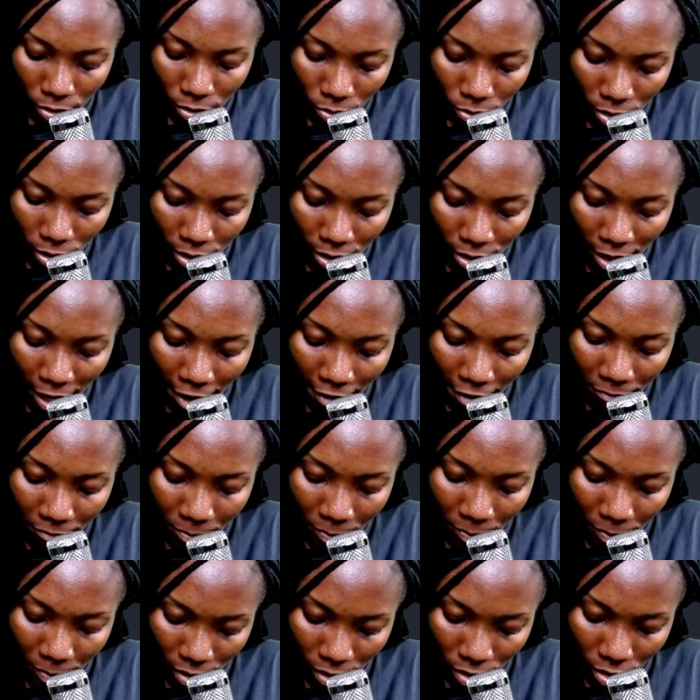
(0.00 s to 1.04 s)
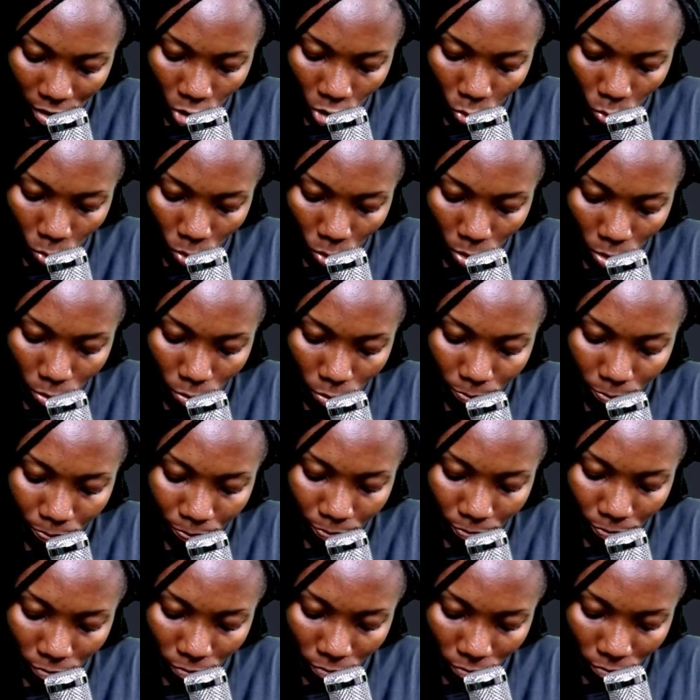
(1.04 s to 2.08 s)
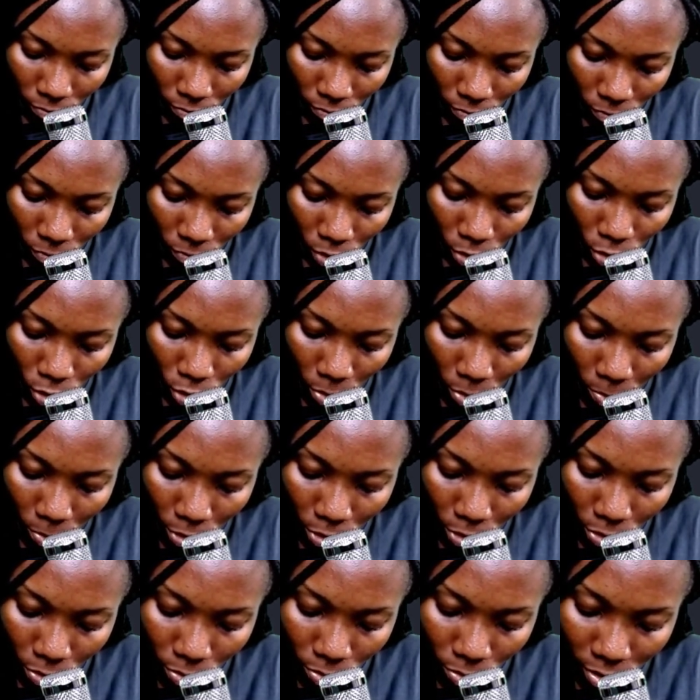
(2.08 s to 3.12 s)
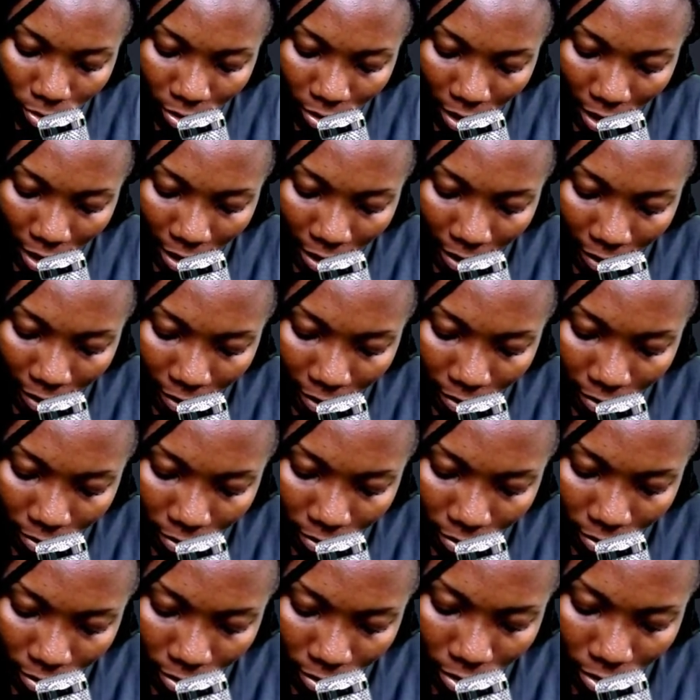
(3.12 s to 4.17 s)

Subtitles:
So this is FP equal W sine